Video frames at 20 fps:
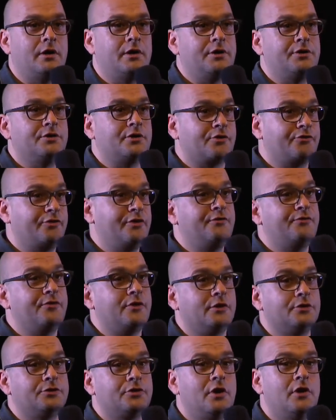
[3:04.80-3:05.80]
in the
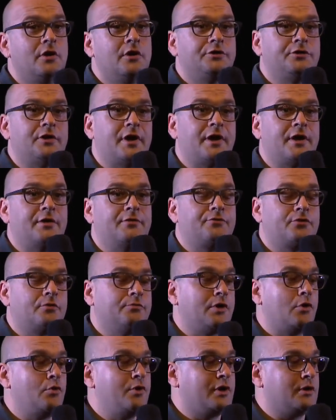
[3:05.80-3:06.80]
greenfield taken from
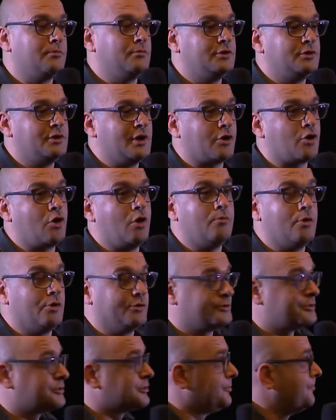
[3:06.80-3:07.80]
the Wikimedia
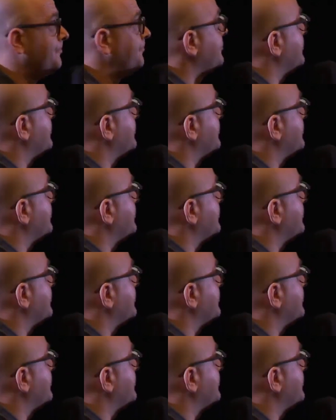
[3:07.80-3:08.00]
Commons.